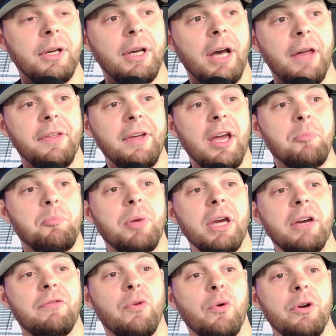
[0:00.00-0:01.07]
I think at
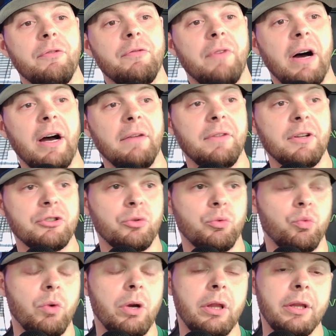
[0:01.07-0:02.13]
pick 45, there's a
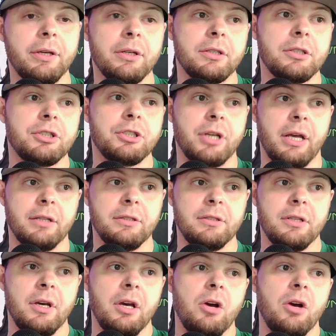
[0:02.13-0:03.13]
really good chance